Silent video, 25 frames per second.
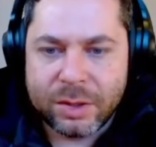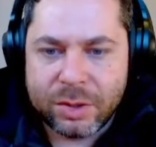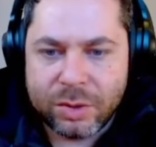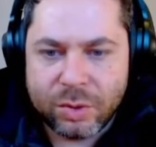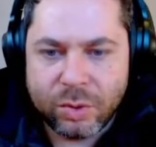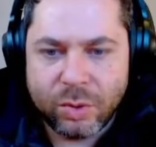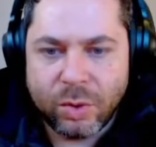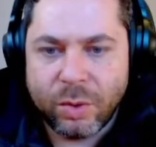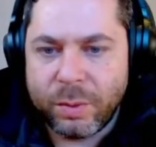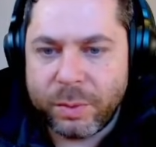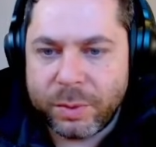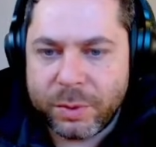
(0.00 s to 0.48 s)

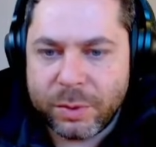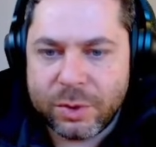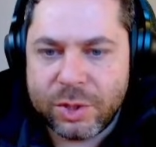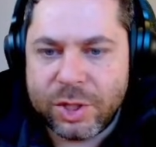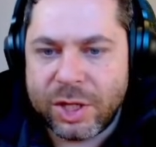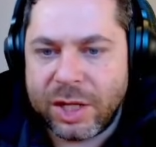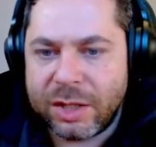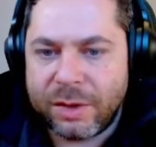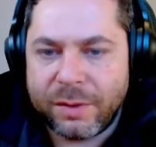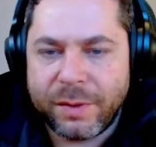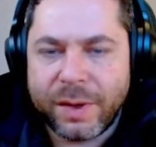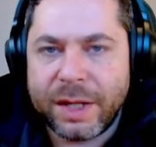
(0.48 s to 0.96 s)
troop to
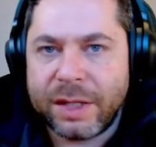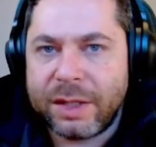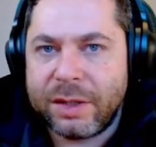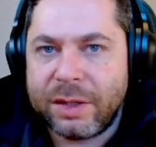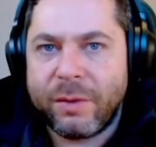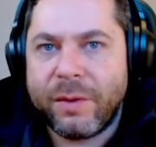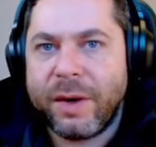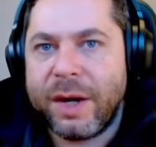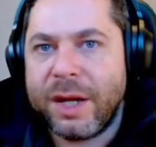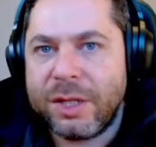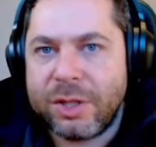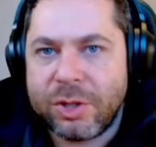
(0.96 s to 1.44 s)
generate
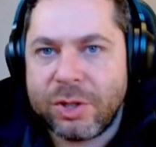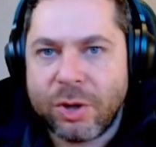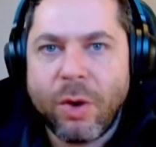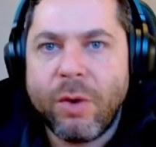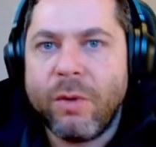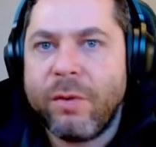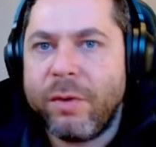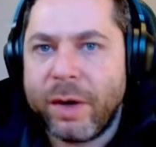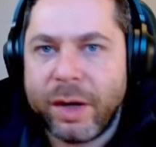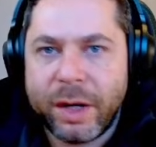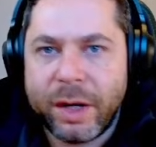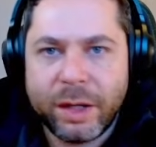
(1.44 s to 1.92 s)
rage
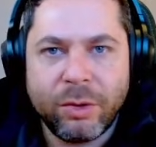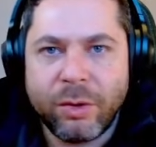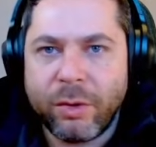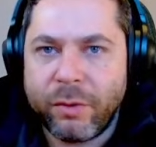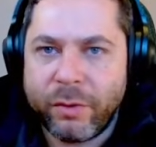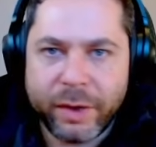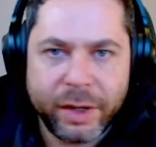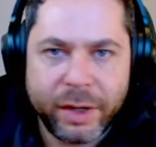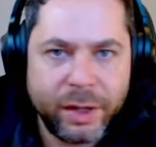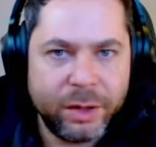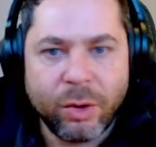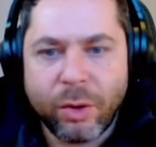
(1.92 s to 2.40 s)
over and
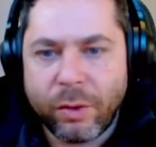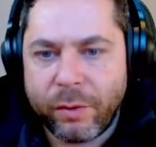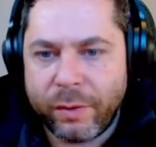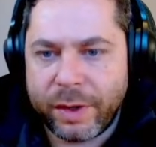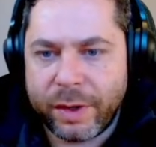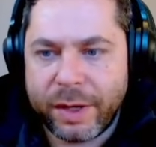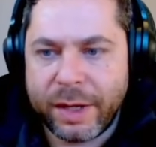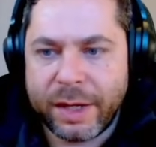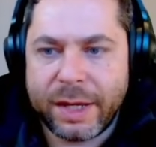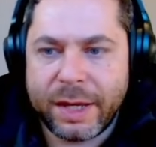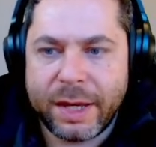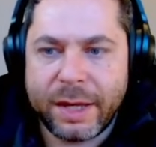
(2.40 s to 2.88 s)

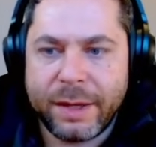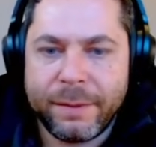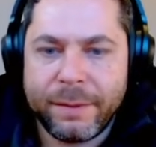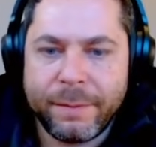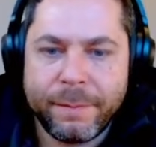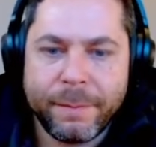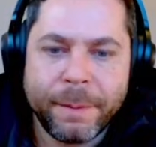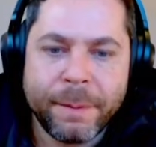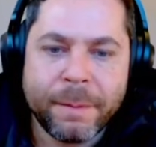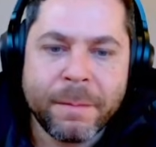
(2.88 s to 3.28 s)
over again.